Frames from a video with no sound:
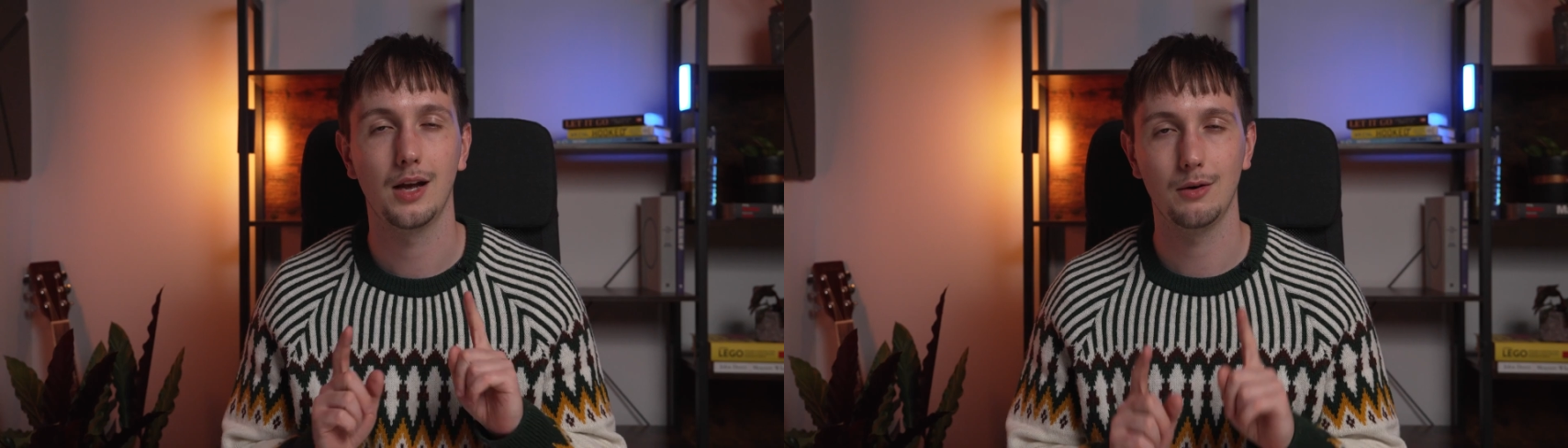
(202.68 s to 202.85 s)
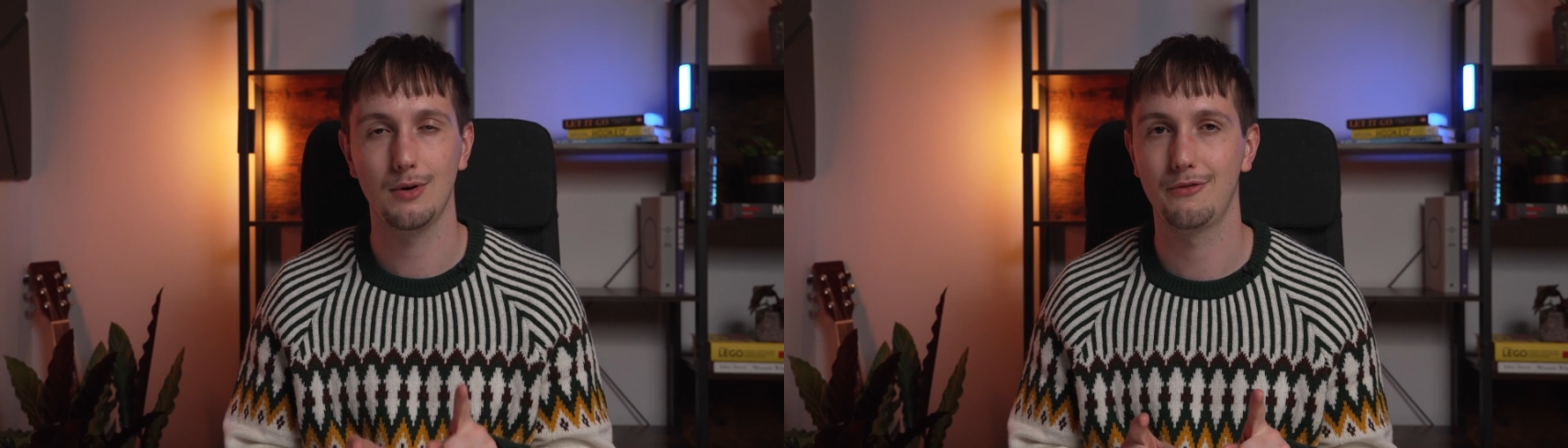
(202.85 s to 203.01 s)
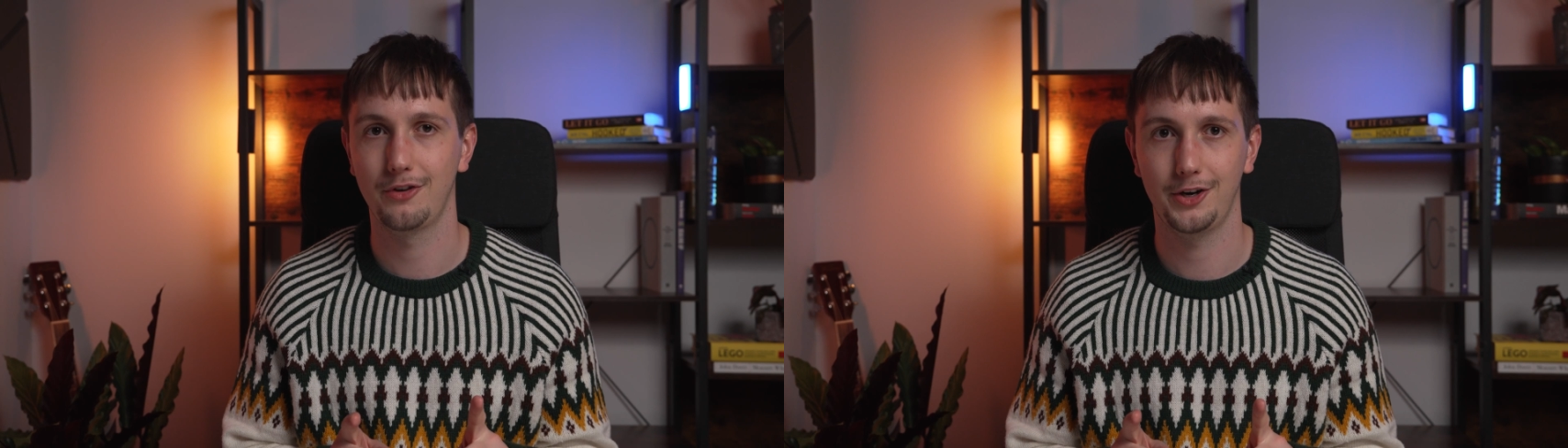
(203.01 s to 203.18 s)

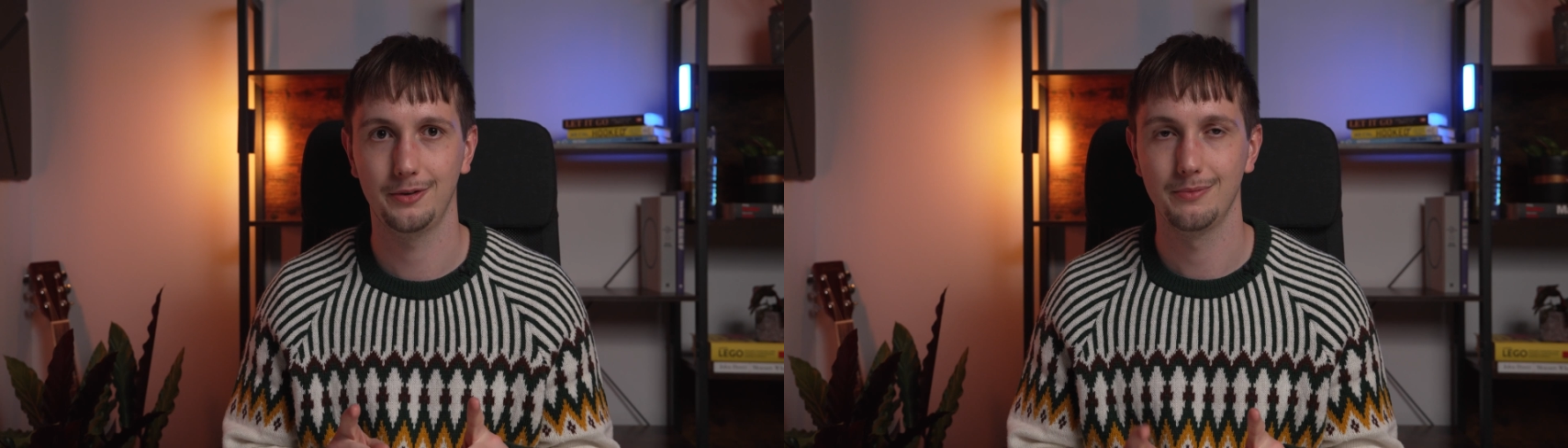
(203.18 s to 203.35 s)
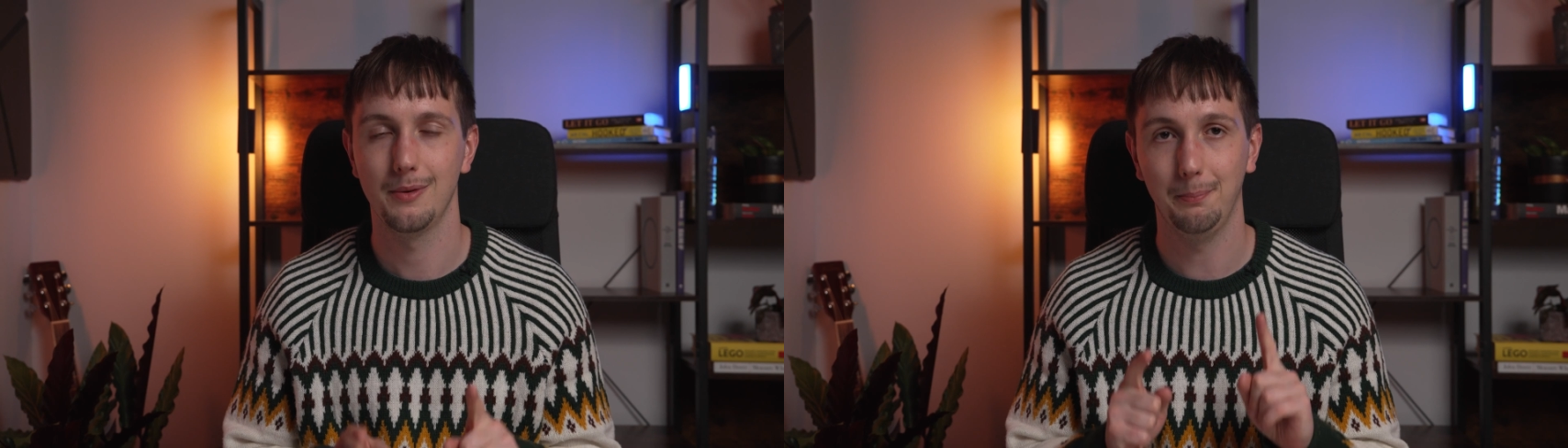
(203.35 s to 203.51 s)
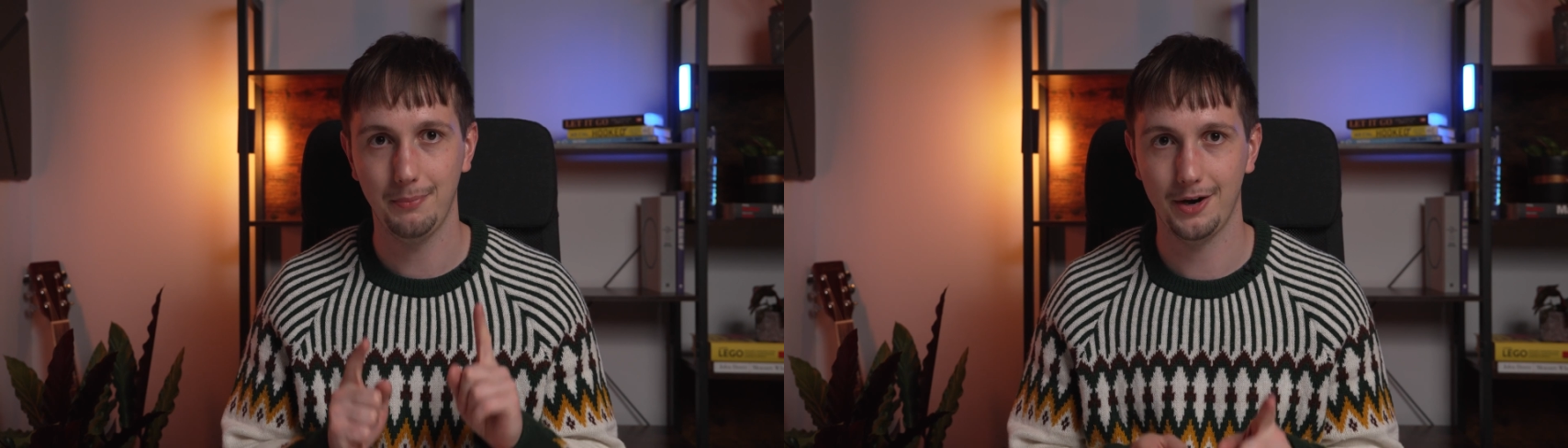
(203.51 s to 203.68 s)
However,
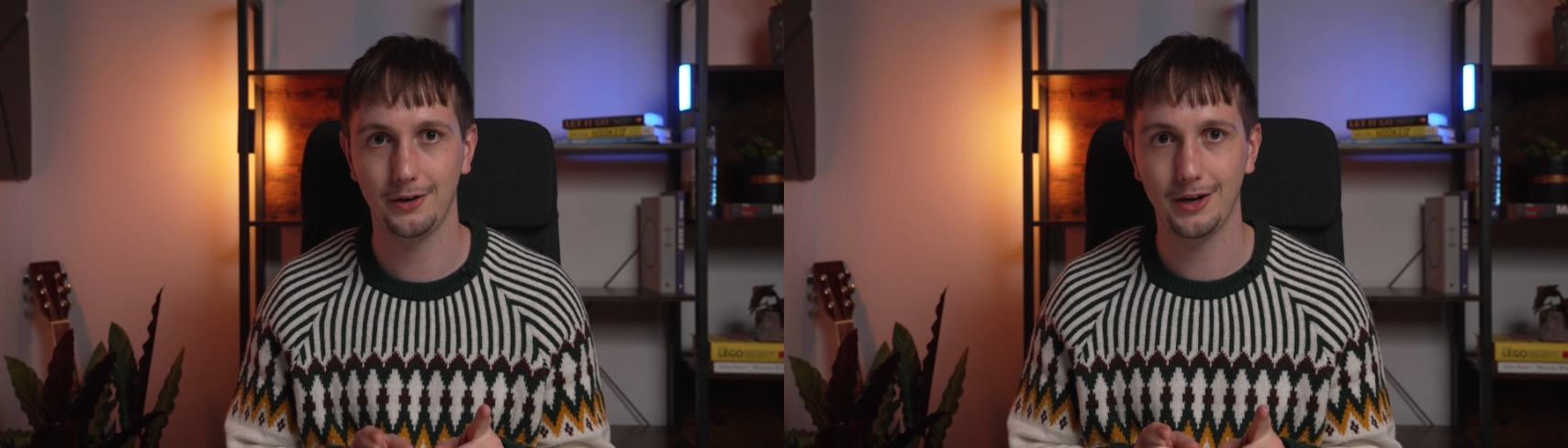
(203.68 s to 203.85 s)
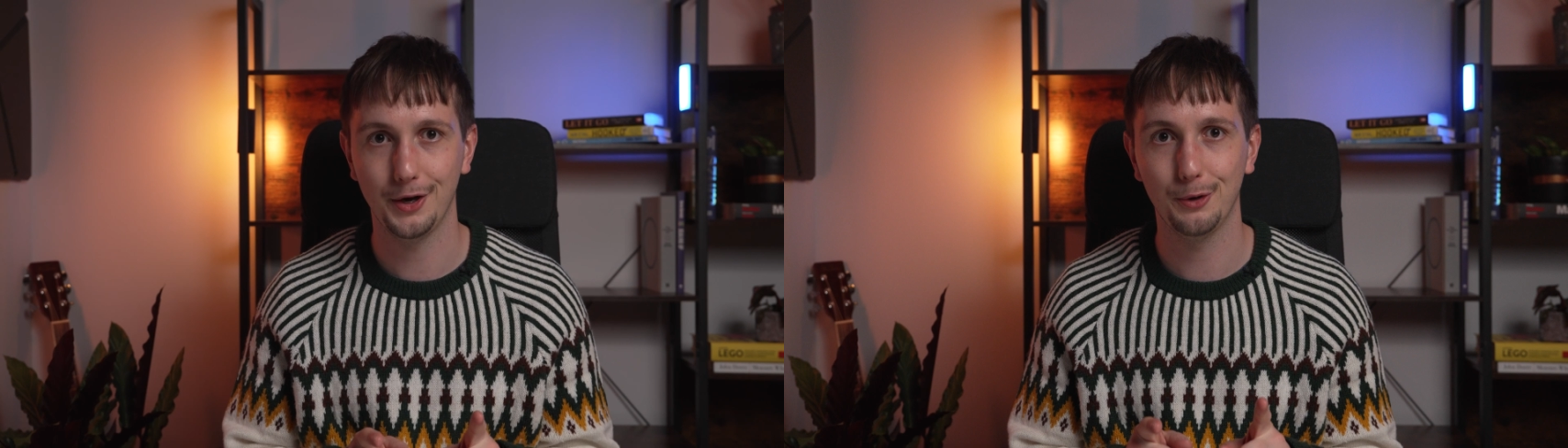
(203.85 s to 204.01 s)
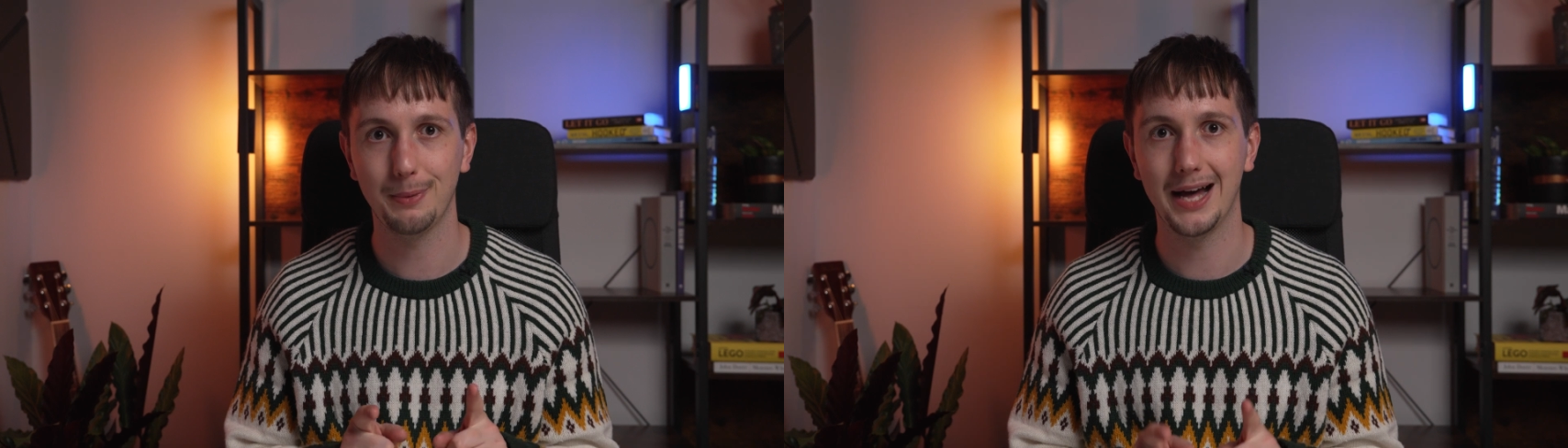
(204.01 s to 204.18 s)

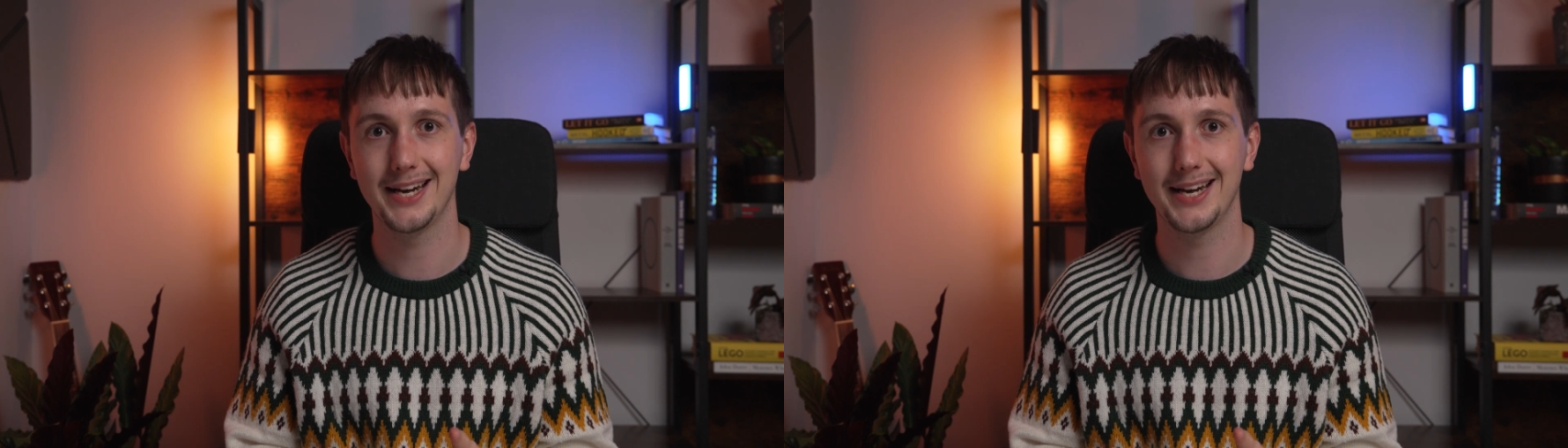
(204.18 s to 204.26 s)
BetterHelp